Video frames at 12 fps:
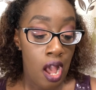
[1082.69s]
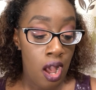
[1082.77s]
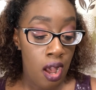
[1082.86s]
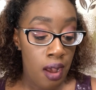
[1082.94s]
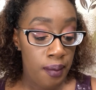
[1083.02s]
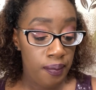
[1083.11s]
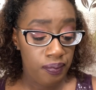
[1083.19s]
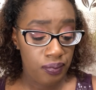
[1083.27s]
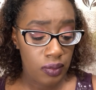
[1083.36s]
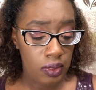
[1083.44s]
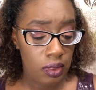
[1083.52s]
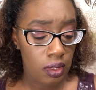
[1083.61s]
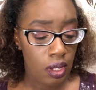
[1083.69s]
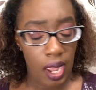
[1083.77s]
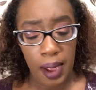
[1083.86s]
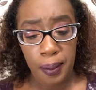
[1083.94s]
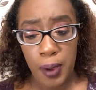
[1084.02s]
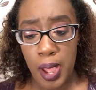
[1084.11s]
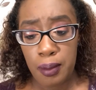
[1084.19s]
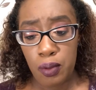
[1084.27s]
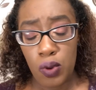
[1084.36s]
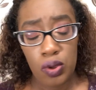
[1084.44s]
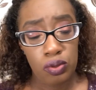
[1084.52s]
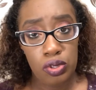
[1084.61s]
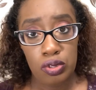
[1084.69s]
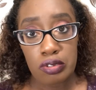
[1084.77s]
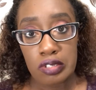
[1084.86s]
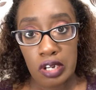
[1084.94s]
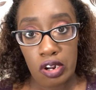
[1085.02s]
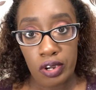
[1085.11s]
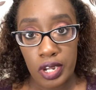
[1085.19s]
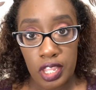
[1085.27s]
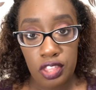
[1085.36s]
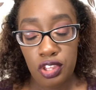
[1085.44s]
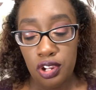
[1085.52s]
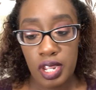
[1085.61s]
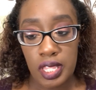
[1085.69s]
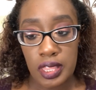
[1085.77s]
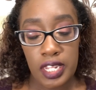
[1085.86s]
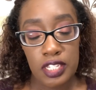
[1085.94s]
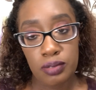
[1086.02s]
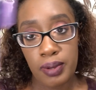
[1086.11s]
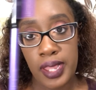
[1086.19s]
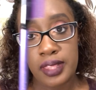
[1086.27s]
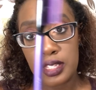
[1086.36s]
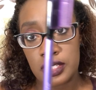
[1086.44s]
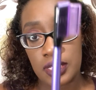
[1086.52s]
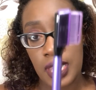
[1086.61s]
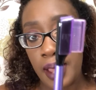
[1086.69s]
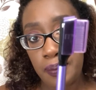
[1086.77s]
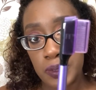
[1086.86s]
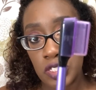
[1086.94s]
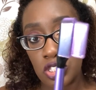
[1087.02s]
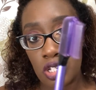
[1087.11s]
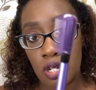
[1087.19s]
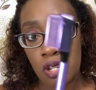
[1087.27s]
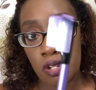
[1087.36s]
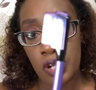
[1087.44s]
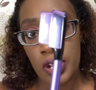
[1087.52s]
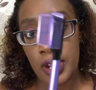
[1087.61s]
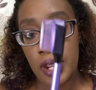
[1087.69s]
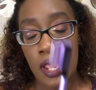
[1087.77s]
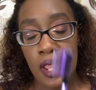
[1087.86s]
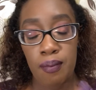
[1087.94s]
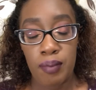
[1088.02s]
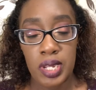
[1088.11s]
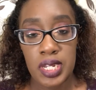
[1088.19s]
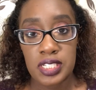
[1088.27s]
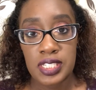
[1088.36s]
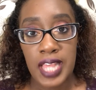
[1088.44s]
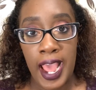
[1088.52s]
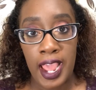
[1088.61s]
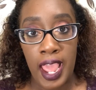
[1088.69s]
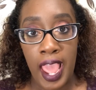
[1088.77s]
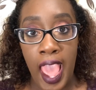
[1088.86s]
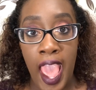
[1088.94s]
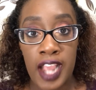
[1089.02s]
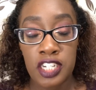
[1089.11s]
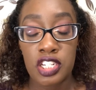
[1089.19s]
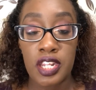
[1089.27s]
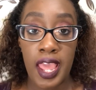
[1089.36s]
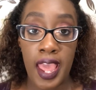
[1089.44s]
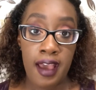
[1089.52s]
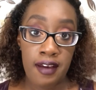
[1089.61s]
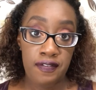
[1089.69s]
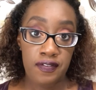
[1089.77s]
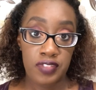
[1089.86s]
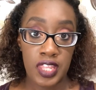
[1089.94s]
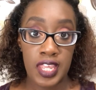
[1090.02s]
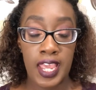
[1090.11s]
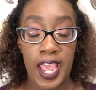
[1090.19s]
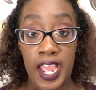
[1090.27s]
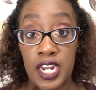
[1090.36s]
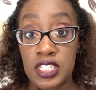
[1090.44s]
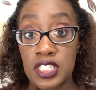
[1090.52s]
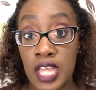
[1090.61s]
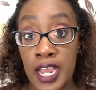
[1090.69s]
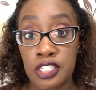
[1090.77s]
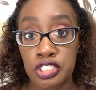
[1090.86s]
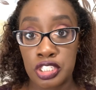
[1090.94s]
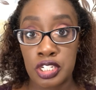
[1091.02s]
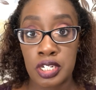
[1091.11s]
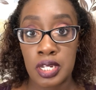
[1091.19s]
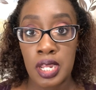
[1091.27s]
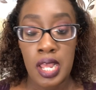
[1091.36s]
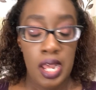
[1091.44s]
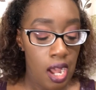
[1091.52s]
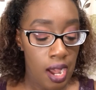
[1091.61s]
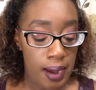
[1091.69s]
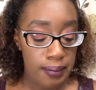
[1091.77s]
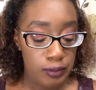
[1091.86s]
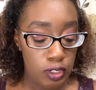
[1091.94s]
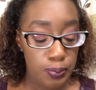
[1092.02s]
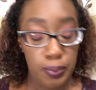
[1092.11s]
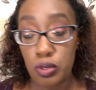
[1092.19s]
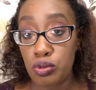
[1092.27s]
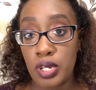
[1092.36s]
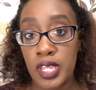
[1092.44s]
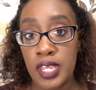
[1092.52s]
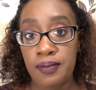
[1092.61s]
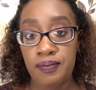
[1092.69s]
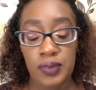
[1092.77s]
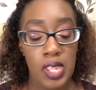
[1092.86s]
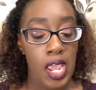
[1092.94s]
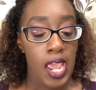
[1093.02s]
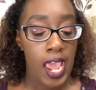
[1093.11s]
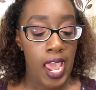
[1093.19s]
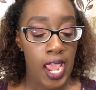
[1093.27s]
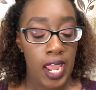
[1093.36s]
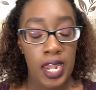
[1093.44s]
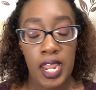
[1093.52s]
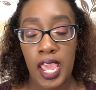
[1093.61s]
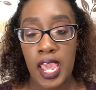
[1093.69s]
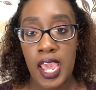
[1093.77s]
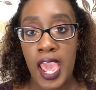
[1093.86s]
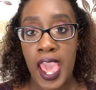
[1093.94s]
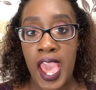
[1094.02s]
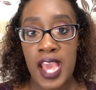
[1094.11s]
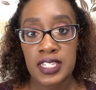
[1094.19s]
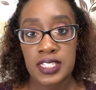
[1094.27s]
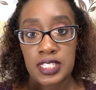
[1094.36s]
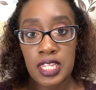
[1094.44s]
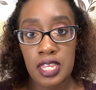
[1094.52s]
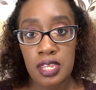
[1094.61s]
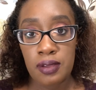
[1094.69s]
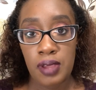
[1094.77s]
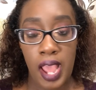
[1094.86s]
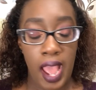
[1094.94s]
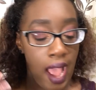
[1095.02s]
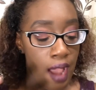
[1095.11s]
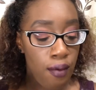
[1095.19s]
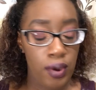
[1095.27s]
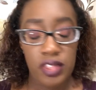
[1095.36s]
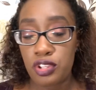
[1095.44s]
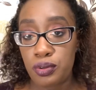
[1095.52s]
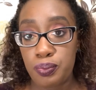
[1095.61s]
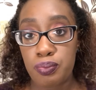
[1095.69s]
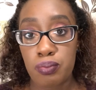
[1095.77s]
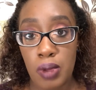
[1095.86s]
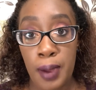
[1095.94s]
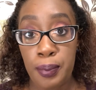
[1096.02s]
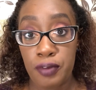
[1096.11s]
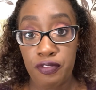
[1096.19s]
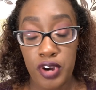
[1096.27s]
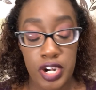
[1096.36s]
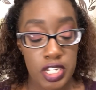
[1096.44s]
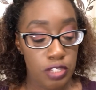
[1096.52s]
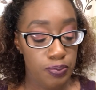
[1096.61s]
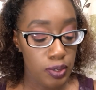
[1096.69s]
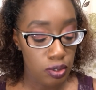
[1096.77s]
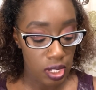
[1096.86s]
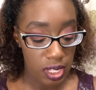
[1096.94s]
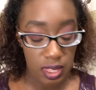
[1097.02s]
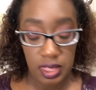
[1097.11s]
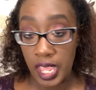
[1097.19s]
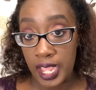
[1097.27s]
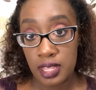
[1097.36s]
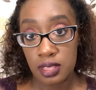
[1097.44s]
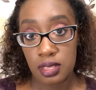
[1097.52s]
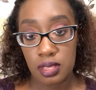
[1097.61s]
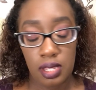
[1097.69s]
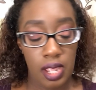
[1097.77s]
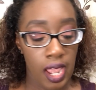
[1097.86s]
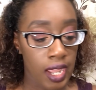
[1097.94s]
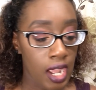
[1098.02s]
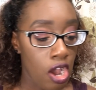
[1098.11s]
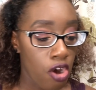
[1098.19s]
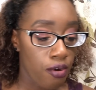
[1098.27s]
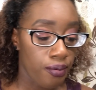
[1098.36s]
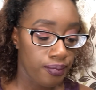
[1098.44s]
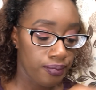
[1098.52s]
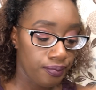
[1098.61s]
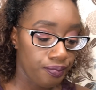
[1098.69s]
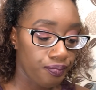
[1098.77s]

I probably won't use it on neither, and that's why the top is still on there, because I actually have the Anastasia spoolie, and it has the, I prefer a spoolie than a comb.